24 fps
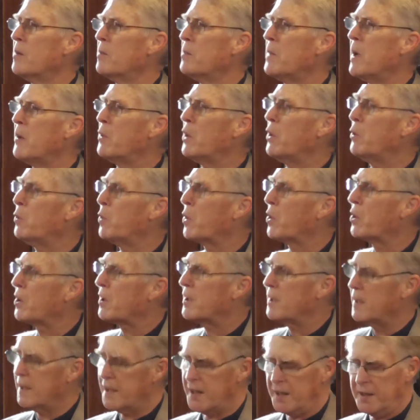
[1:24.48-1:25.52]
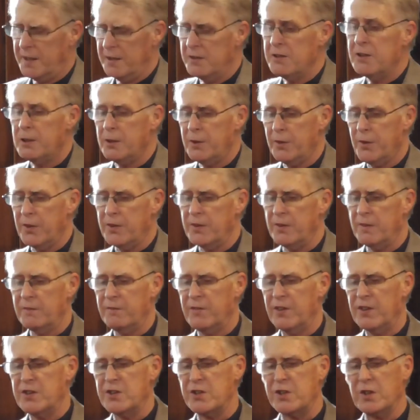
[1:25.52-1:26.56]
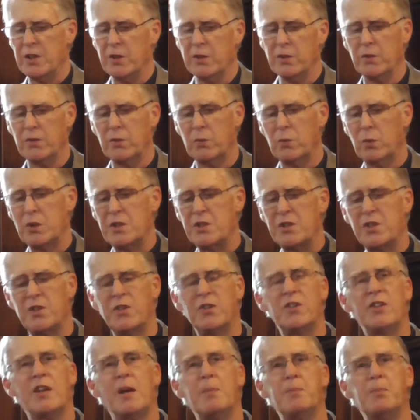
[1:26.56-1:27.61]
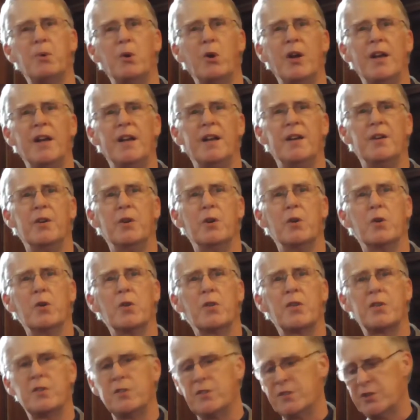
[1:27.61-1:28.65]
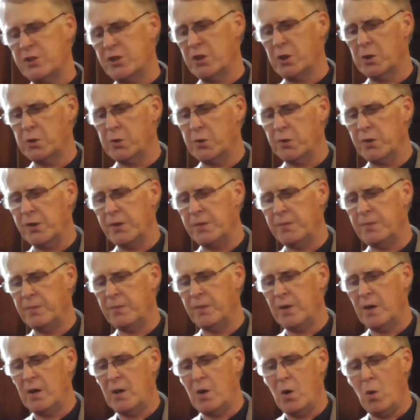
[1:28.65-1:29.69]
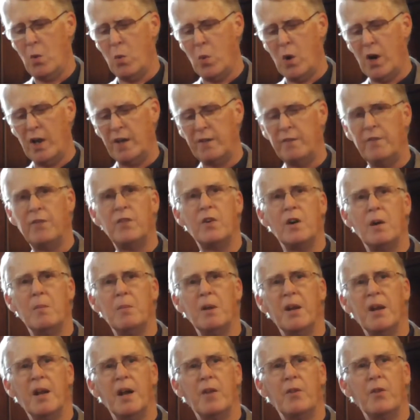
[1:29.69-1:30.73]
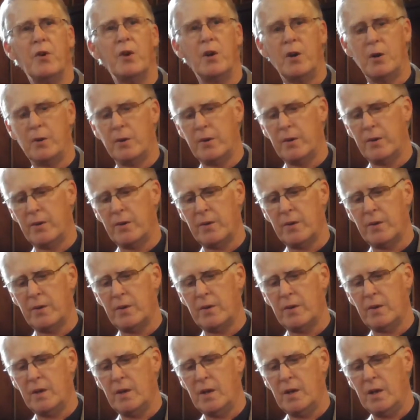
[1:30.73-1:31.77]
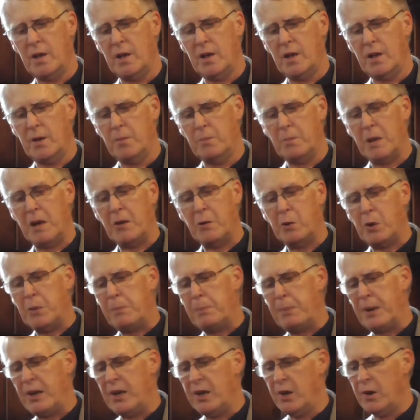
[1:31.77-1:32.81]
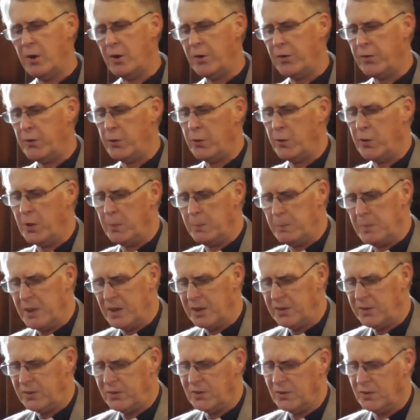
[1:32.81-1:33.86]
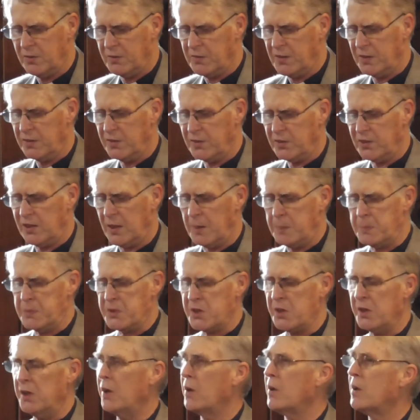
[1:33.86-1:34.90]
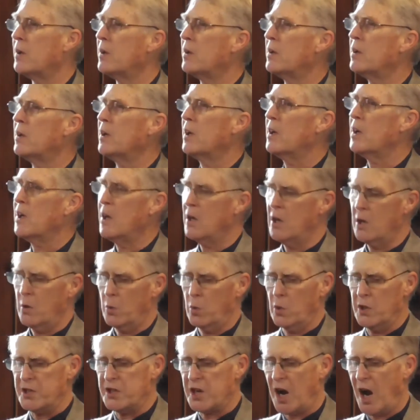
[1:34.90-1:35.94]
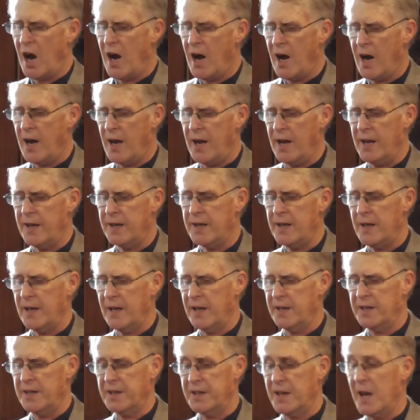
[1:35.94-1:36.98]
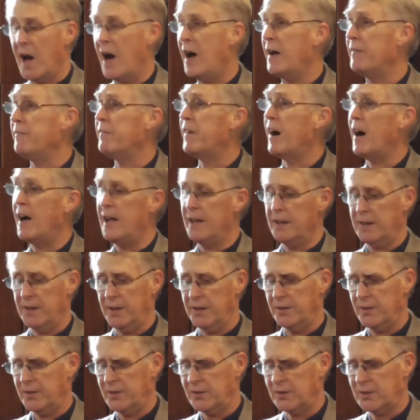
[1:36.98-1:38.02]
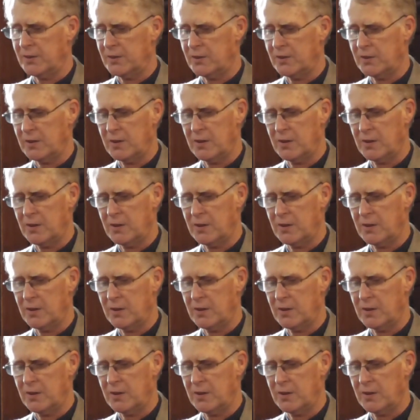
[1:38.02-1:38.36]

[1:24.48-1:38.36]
May we work to heal the divisions which separate Earth's children, one from another. May we peer through the mists of deception which hide and deny violence,